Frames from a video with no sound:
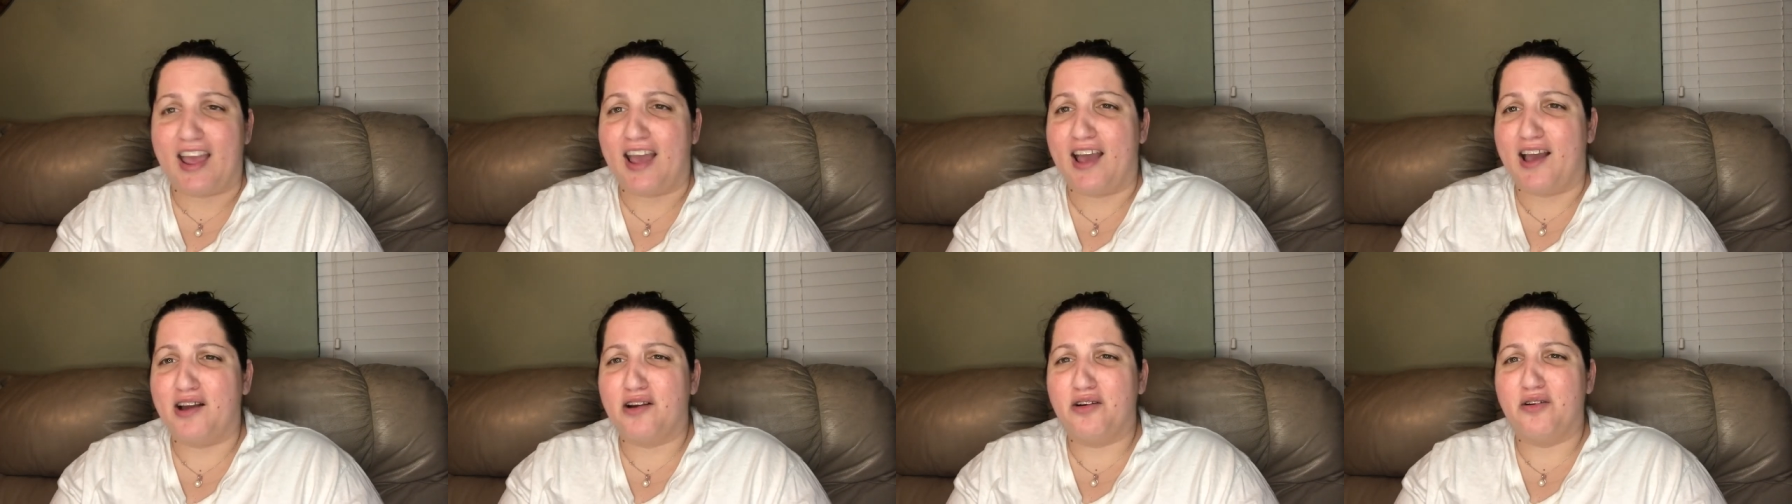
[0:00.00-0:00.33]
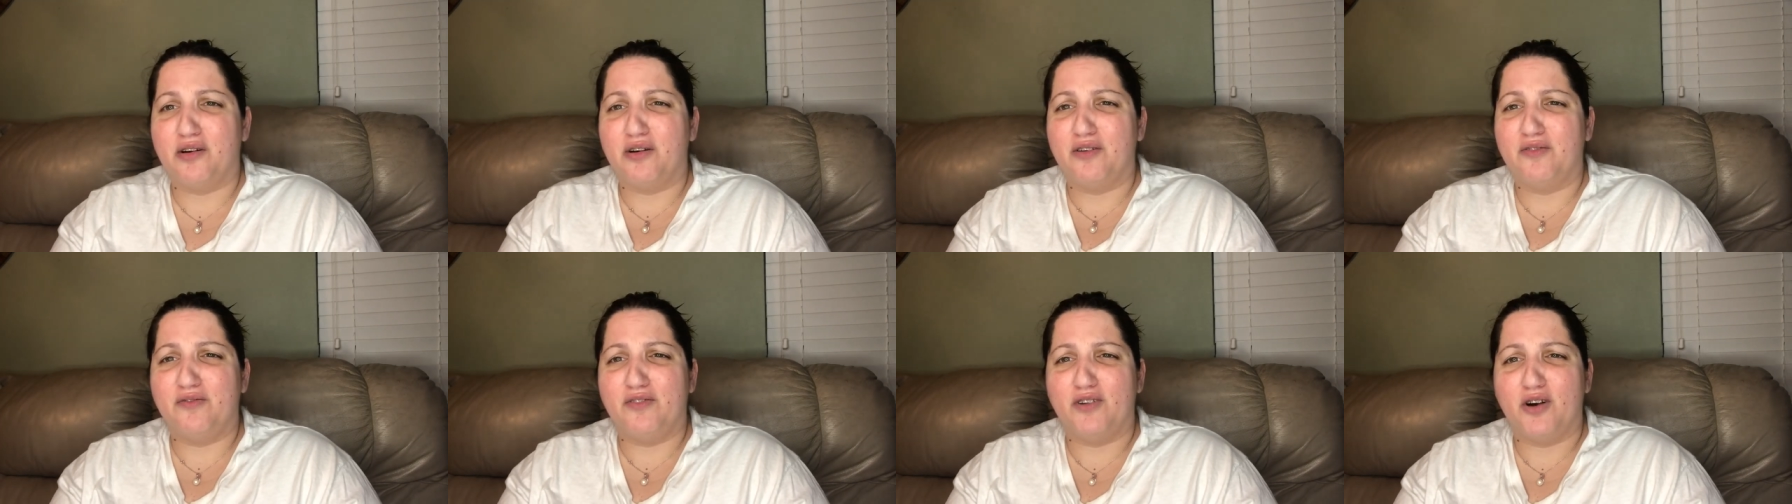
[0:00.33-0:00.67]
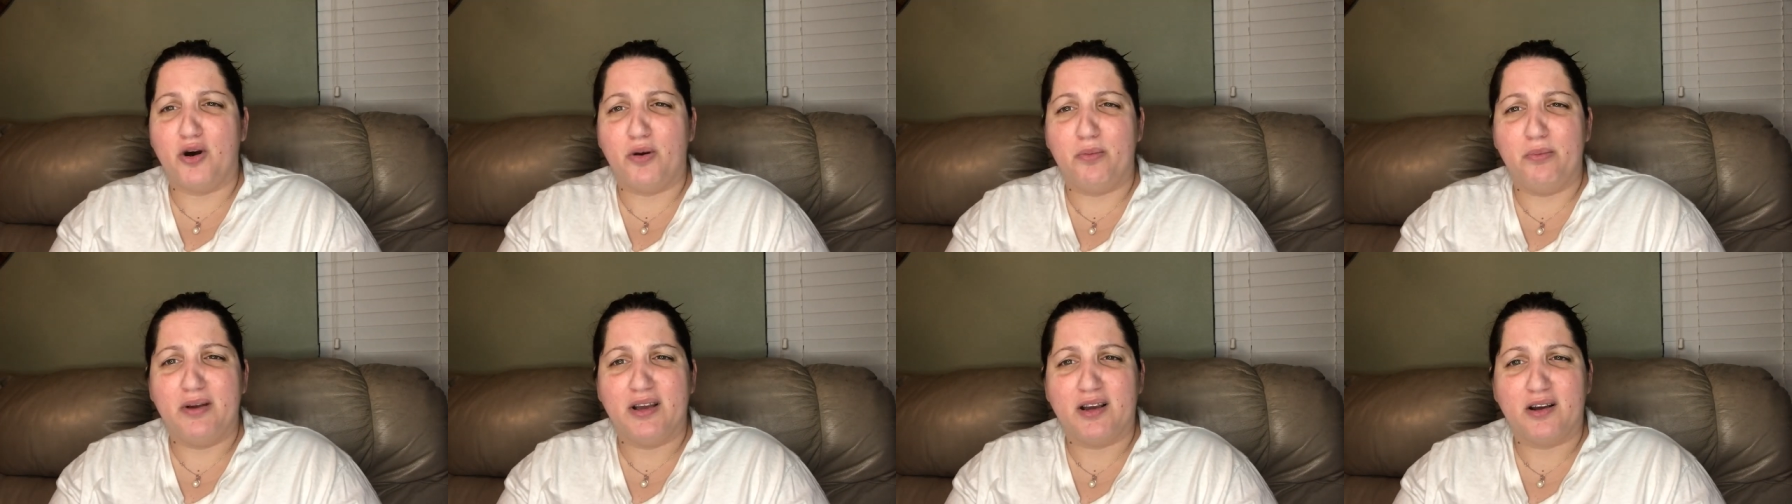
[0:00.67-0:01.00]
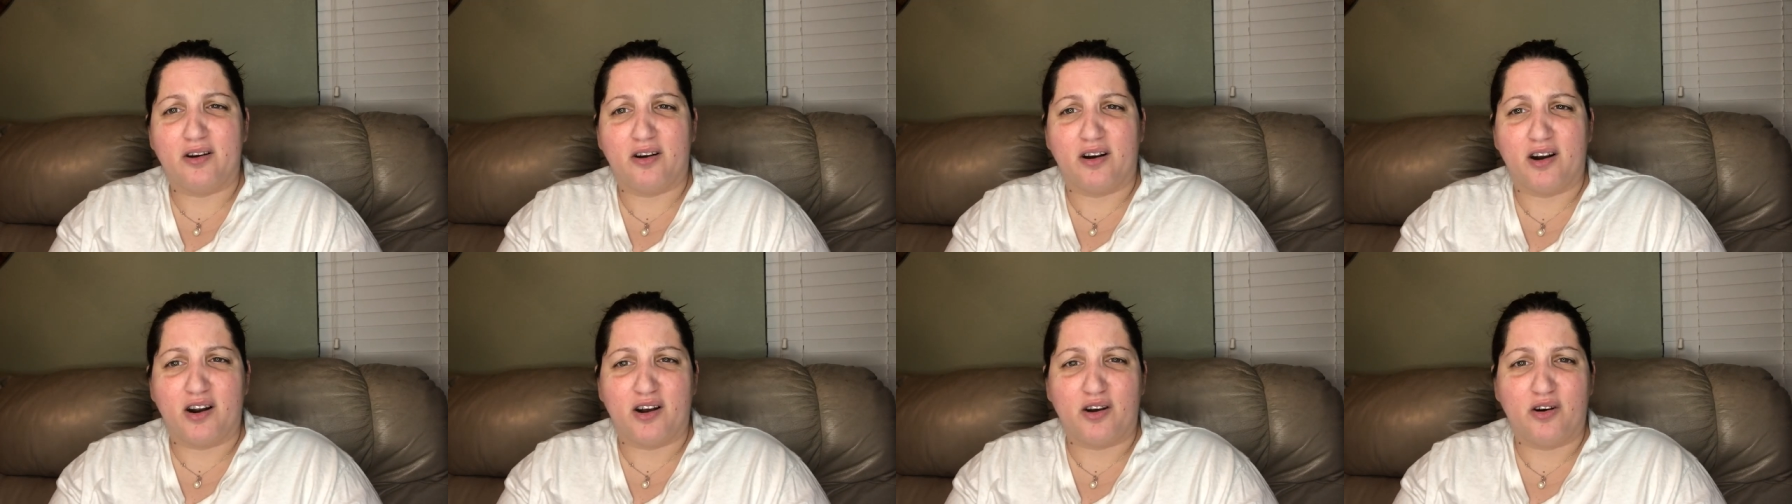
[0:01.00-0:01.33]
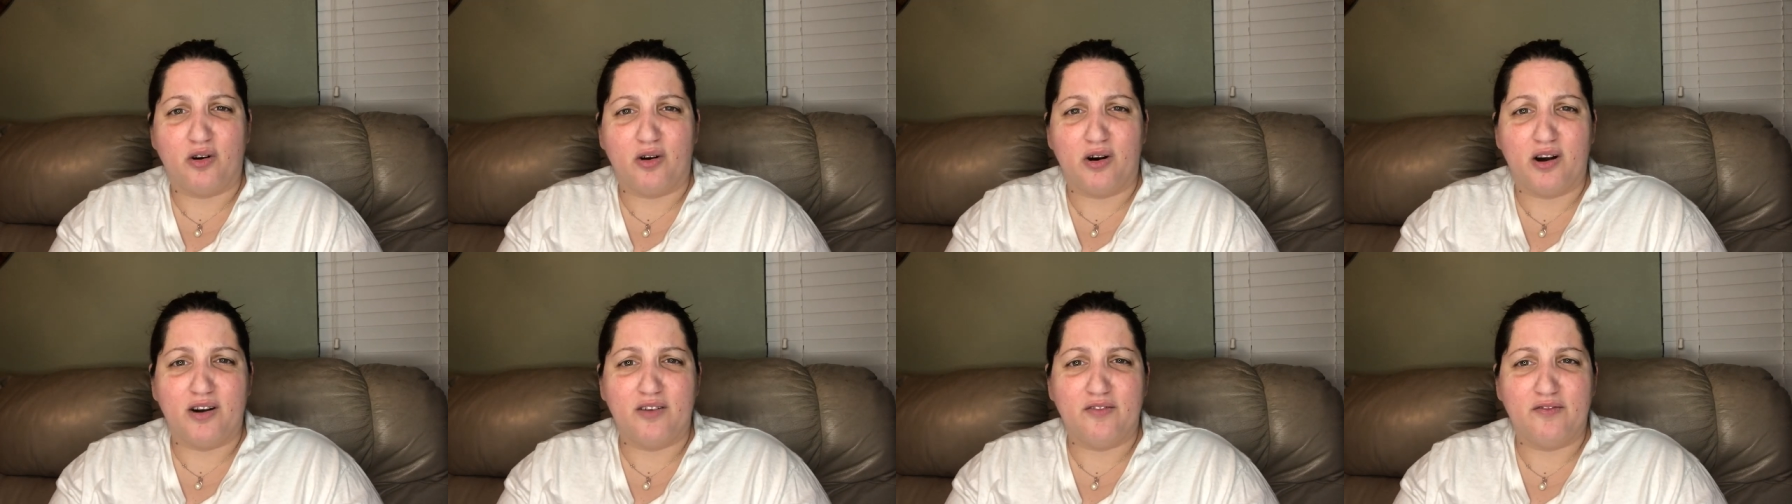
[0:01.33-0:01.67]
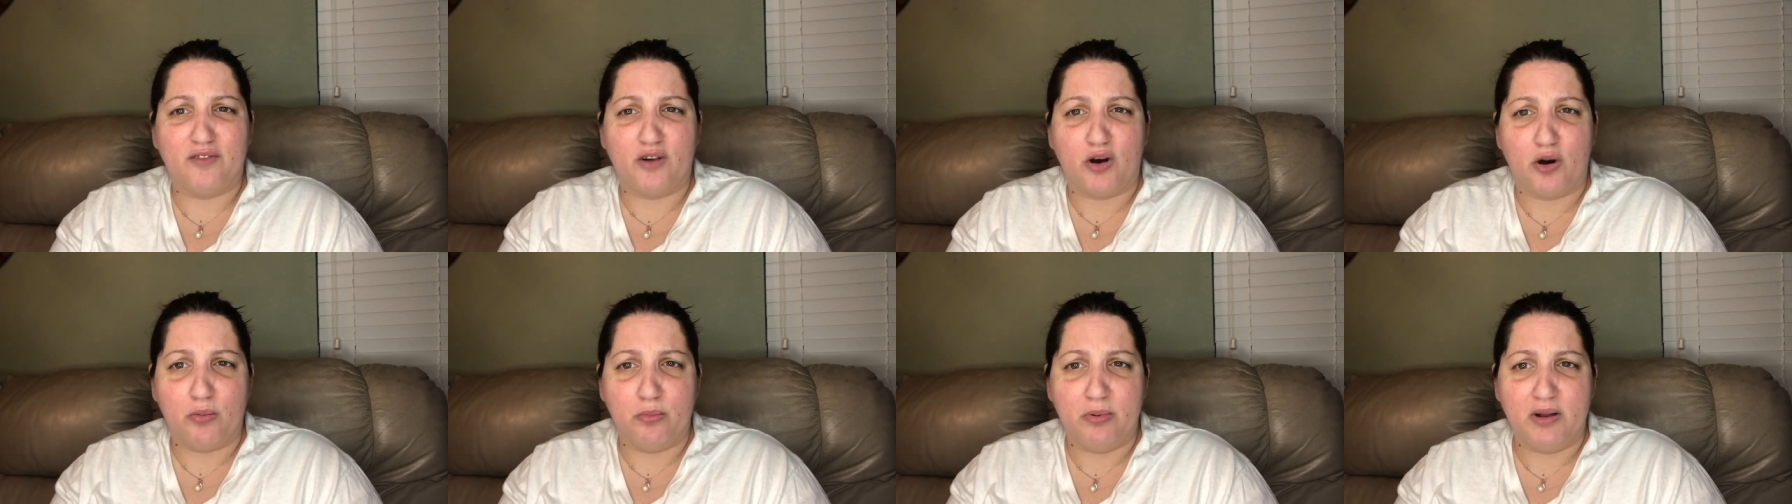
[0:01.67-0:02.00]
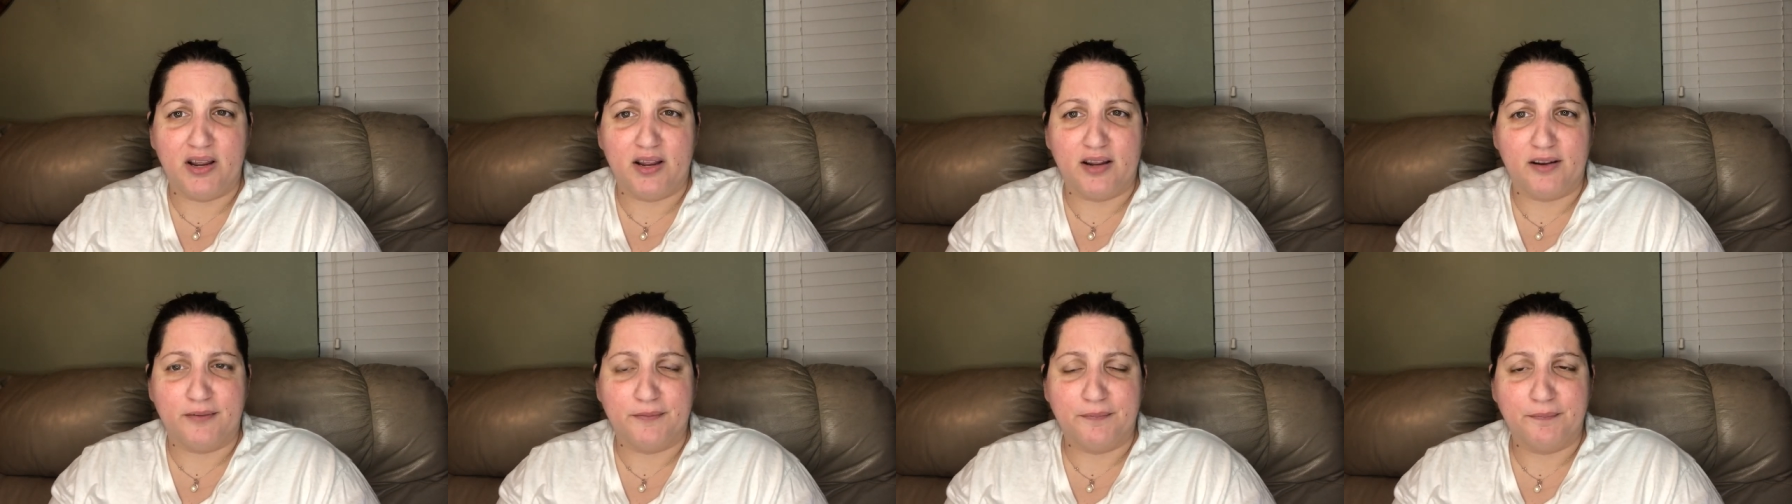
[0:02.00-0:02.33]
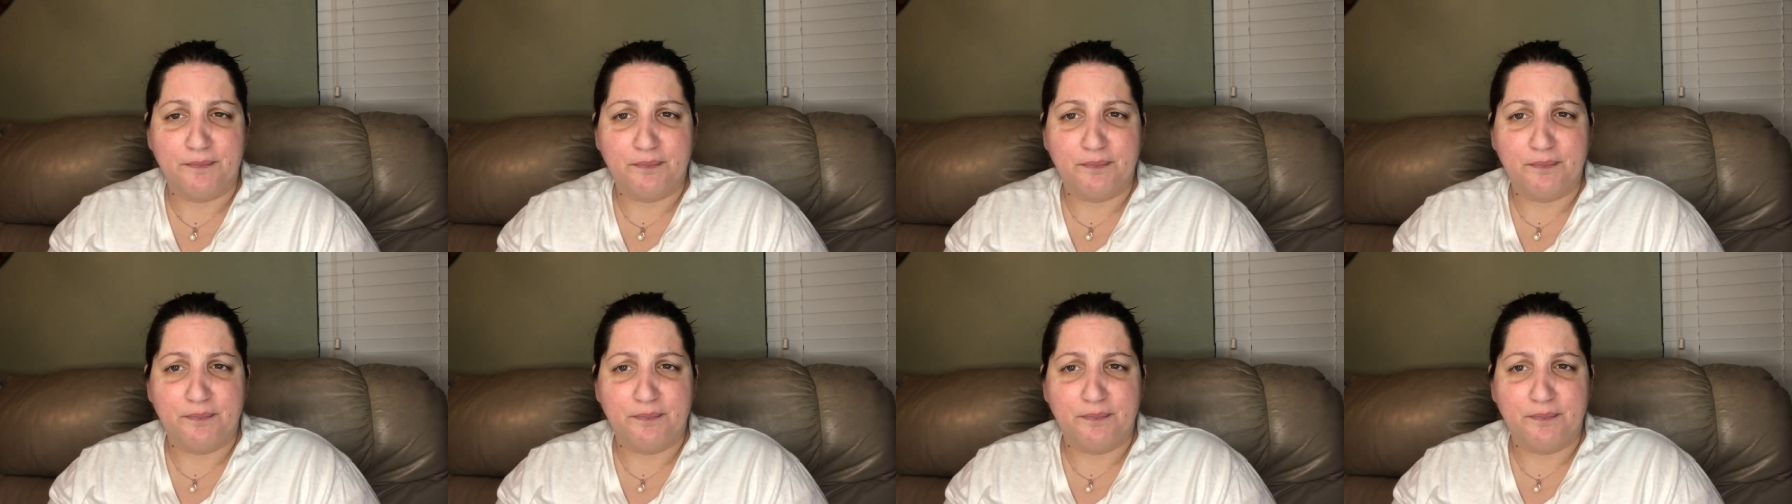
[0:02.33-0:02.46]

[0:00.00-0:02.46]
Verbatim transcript: agoraphobic or agoraphobic.